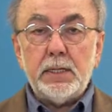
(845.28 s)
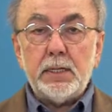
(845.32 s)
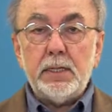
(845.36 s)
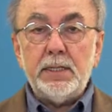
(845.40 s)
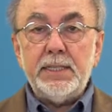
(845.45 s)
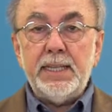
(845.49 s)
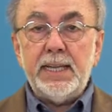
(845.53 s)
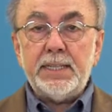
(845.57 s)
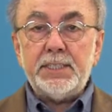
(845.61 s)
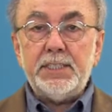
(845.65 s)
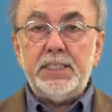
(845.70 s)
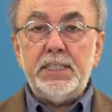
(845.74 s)

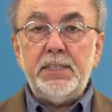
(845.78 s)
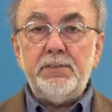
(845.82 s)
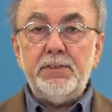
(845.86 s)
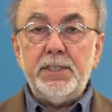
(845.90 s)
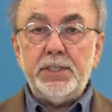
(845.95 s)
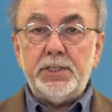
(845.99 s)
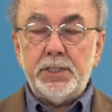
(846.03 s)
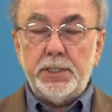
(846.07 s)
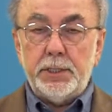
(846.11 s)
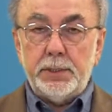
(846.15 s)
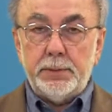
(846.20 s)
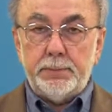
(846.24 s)

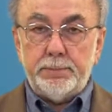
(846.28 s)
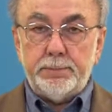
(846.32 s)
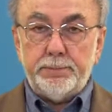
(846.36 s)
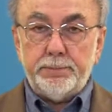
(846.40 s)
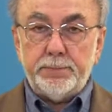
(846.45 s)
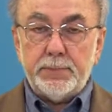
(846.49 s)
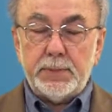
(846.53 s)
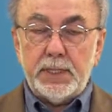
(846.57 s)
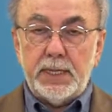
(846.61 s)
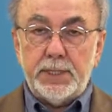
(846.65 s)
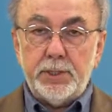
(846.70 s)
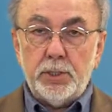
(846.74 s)
Connectivity,
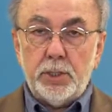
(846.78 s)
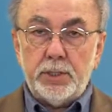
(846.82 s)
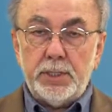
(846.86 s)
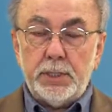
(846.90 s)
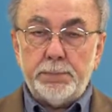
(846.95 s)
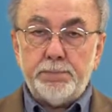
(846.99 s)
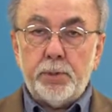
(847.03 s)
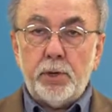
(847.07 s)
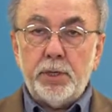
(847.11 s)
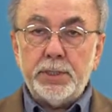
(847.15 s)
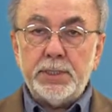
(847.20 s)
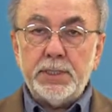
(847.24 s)
another
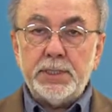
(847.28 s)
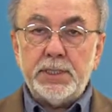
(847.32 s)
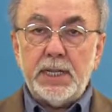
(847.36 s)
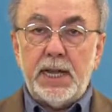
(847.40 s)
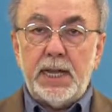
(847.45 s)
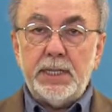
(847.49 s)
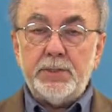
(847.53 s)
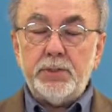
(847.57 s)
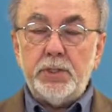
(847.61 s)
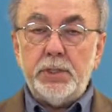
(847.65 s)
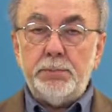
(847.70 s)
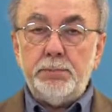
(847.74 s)
important
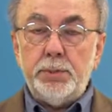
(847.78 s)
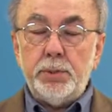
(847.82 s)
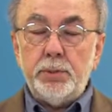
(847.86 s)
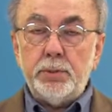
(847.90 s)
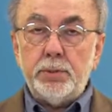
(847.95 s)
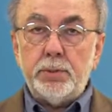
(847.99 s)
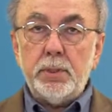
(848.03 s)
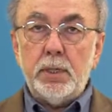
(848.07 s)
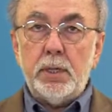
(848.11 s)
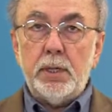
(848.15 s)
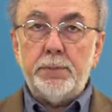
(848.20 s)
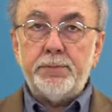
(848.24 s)

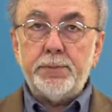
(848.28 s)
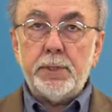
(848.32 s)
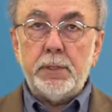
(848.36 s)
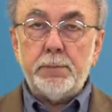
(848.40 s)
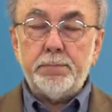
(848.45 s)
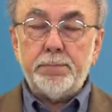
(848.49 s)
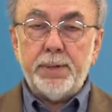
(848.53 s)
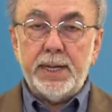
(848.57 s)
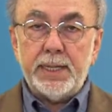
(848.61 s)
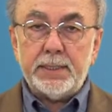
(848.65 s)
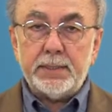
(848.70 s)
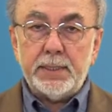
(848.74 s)
attribute of
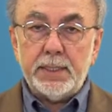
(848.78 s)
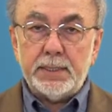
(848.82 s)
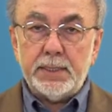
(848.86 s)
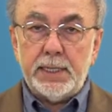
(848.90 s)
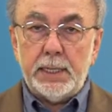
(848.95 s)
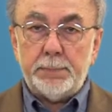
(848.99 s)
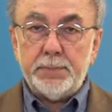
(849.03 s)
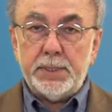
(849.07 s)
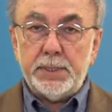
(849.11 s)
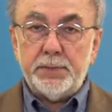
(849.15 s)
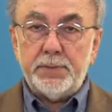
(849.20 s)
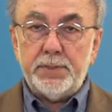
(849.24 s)
complex
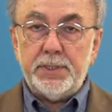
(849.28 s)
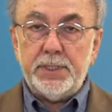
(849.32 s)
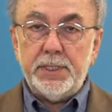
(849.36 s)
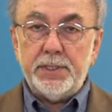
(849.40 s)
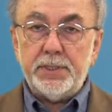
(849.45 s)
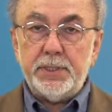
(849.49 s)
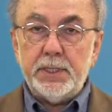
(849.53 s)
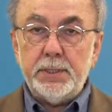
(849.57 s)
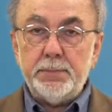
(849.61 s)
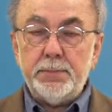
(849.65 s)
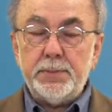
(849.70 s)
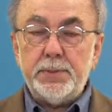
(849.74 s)
adaptive
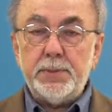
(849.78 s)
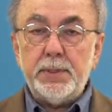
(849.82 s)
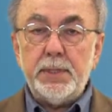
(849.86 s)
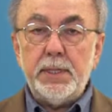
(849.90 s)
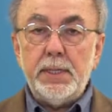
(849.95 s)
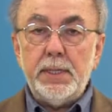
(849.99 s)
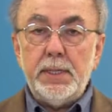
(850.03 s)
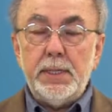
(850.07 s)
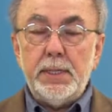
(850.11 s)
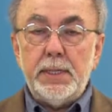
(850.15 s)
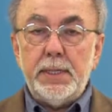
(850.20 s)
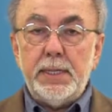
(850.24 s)
systems,
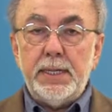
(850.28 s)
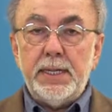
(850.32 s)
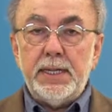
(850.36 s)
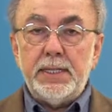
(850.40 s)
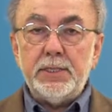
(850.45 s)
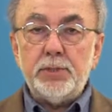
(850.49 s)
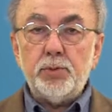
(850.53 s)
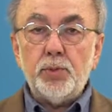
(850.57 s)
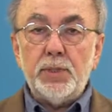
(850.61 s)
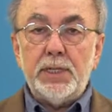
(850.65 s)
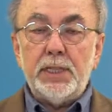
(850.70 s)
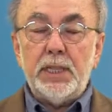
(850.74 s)

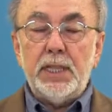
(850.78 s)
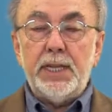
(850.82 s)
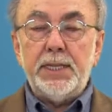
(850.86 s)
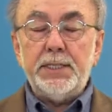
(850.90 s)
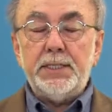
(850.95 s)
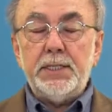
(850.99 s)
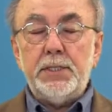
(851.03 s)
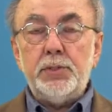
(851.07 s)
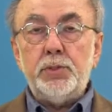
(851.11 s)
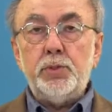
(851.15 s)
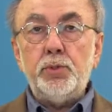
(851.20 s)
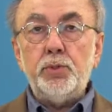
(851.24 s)
is
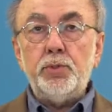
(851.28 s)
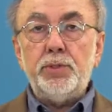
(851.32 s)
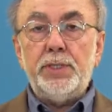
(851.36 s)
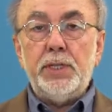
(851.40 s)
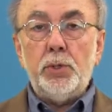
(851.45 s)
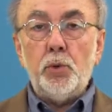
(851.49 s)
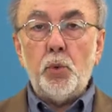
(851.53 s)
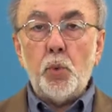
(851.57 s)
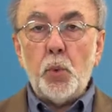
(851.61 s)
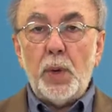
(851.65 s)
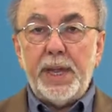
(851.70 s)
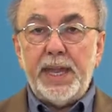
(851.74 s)
related to
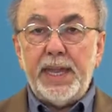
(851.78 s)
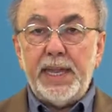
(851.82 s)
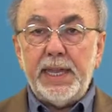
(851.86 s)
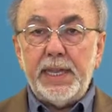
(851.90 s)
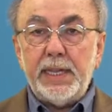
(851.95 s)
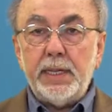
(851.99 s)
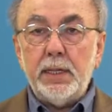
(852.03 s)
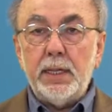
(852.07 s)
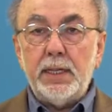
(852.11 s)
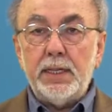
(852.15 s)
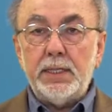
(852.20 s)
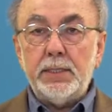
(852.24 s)
the
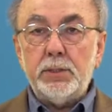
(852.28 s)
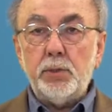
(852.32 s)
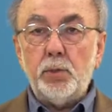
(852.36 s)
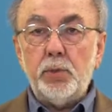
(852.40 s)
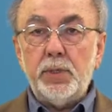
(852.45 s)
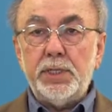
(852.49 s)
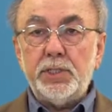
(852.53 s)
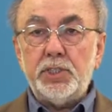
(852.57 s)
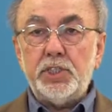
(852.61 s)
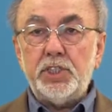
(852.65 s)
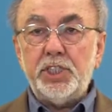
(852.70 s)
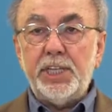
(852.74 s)
way in
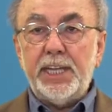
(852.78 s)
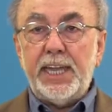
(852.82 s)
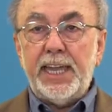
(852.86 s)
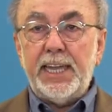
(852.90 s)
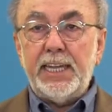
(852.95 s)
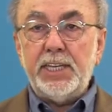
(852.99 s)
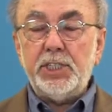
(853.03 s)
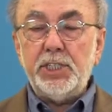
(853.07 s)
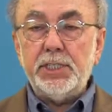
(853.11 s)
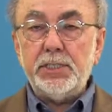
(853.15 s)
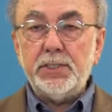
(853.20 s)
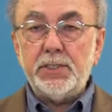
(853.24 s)
which the
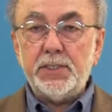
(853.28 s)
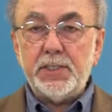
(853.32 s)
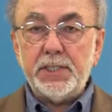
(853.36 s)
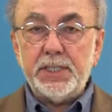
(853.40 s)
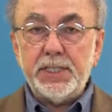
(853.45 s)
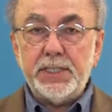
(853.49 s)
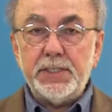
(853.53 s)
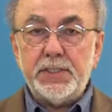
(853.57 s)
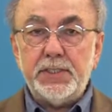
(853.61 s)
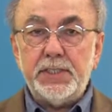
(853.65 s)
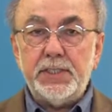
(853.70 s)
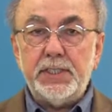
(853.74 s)
agents
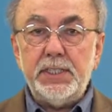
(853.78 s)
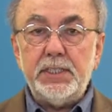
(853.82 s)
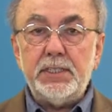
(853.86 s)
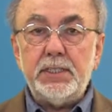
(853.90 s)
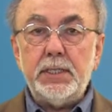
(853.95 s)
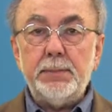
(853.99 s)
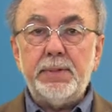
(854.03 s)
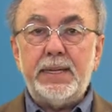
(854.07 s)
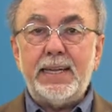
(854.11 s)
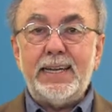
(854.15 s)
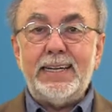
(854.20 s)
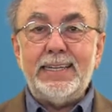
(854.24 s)
in a
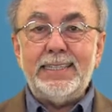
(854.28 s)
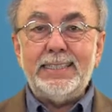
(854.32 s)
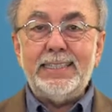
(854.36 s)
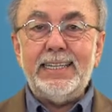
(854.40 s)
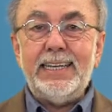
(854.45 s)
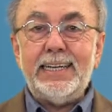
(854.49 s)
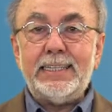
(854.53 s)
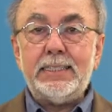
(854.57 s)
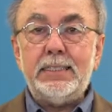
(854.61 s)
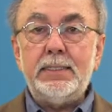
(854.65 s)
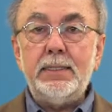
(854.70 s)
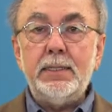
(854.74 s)
system
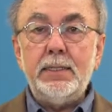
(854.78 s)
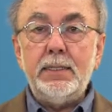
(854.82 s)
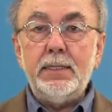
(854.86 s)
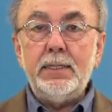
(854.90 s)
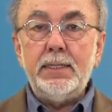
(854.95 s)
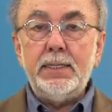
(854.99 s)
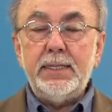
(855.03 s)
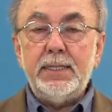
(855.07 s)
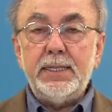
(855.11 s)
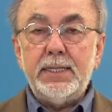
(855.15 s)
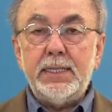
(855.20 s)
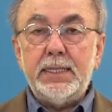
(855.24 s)
connect
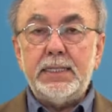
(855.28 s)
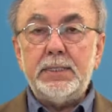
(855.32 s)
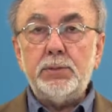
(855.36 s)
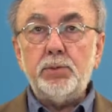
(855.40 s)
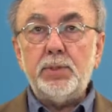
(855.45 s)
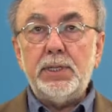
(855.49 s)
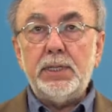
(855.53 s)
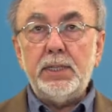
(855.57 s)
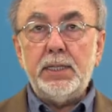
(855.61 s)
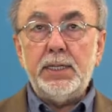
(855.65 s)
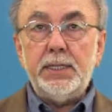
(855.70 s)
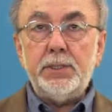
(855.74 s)
and
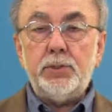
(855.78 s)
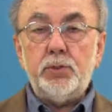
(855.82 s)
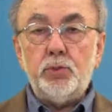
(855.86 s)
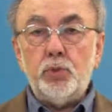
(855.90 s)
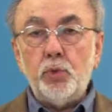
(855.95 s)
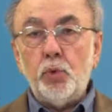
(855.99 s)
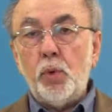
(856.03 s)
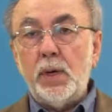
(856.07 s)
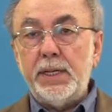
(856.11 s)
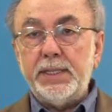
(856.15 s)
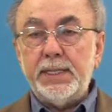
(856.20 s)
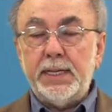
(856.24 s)
relate
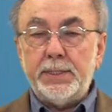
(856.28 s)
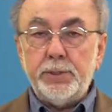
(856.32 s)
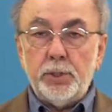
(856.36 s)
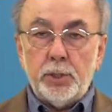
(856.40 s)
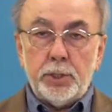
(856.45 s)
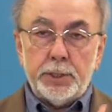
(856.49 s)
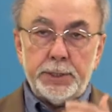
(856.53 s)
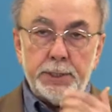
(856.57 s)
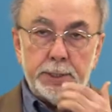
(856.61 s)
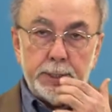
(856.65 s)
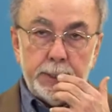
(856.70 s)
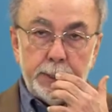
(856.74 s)
to one
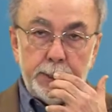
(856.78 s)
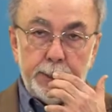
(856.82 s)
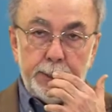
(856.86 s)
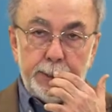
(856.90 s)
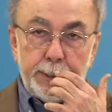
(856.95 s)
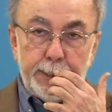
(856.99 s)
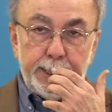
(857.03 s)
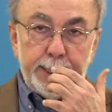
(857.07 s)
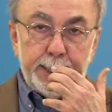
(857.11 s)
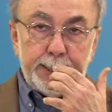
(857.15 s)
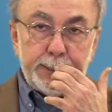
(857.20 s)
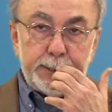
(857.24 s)
another
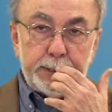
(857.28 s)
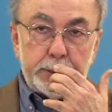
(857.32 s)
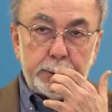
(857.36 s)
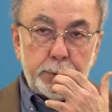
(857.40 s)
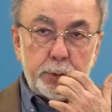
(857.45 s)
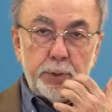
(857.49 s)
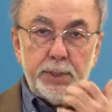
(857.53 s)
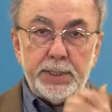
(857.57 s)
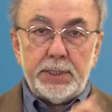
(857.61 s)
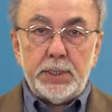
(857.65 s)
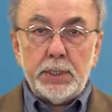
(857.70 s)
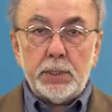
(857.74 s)
is
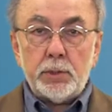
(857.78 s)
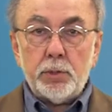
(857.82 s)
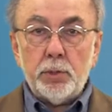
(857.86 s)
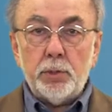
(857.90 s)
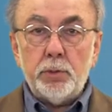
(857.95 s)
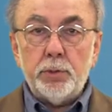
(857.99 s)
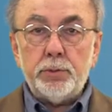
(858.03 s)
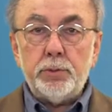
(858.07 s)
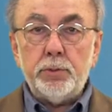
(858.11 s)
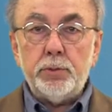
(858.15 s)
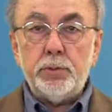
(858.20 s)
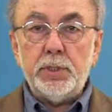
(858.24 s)

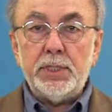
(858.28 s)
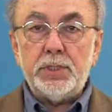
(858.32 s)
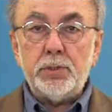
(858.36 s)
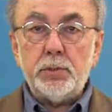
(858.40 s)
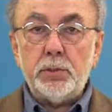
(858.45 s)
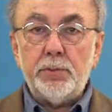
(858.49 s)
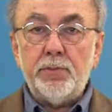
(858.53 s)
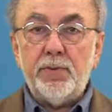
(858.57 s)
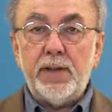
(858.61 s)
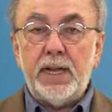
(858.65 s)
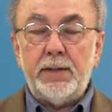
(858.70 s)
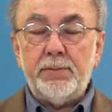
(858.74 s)
critical to the
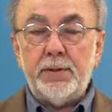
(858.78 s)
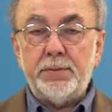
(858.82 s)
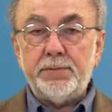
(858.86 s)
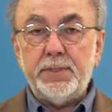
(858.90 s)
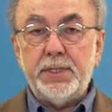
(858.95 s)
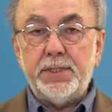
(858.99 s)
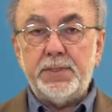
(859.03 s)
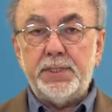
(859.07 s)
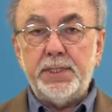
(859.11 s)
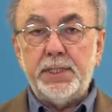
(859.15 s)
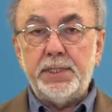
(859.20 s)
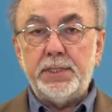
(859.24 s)
survival of
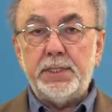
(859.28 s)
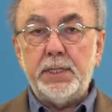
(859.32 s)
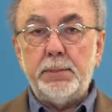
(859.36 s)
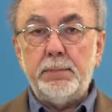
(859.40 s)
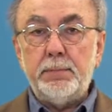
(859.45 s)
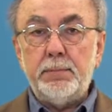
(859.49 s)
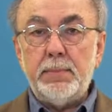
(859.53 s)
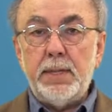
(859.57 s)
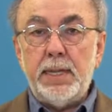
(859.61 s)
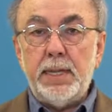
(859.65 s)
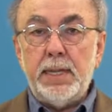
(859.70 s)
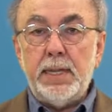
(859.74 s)
the system.